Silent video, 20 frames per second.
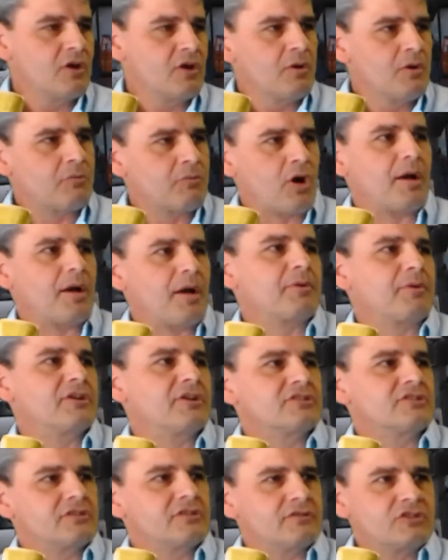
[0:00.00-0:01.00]

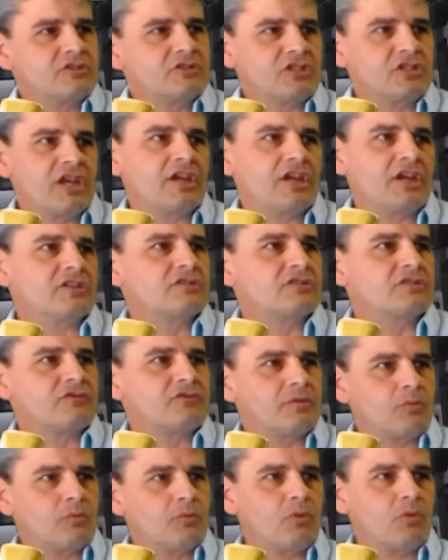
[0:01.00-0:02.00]
properties that have changed
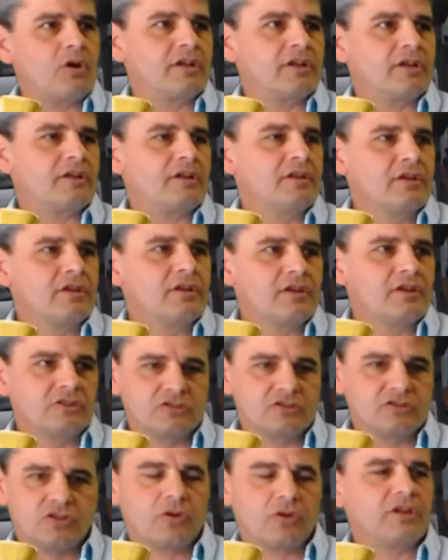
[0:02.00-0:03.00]
from one
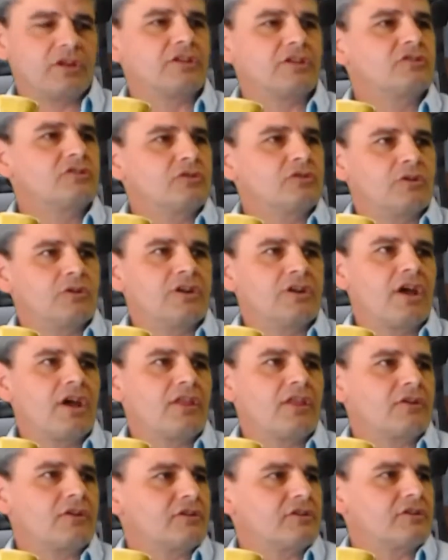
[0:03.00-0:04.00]
zoning to another,